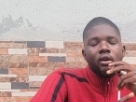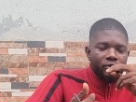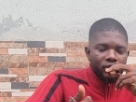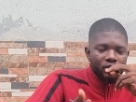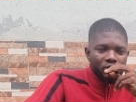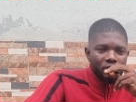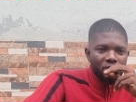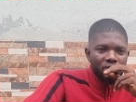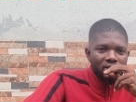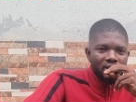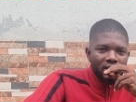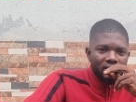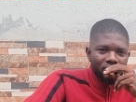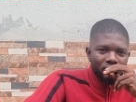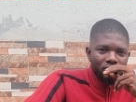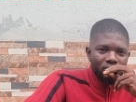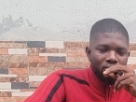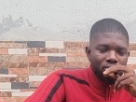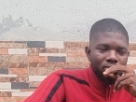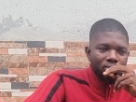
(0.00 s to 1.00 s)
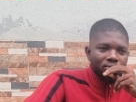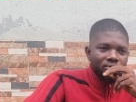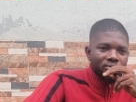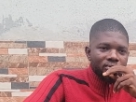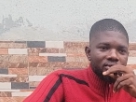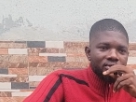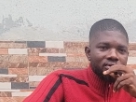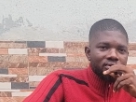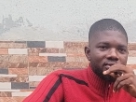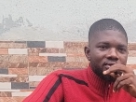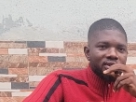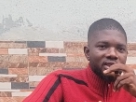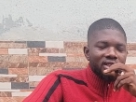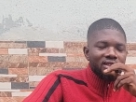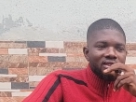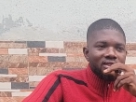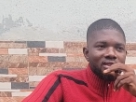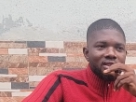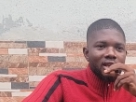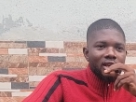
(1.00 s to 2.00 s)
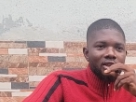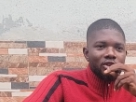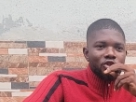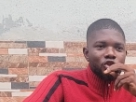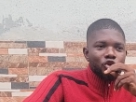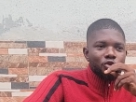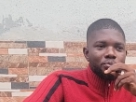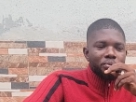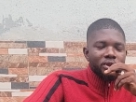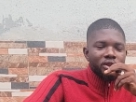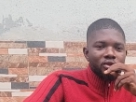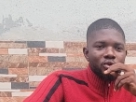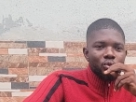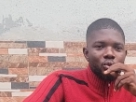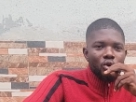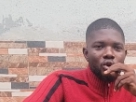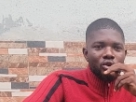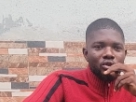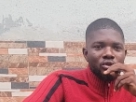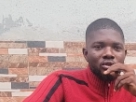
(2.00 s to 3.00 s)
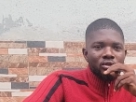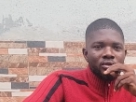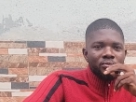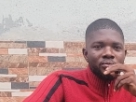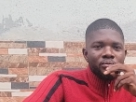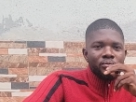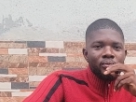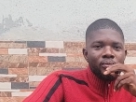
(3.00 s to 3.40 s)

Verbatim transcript: For those that don't know, this is how speed works.